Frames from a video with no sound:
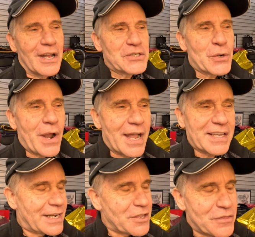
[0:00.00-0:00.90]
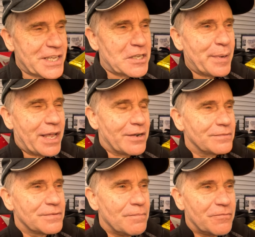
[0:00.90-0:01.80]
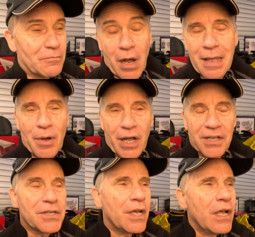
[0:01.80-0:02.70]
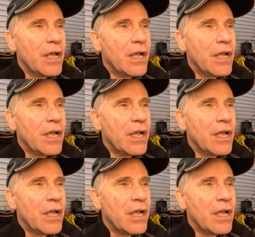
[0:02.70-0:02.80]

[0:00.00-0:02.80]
on track, and I can think about it from my mind,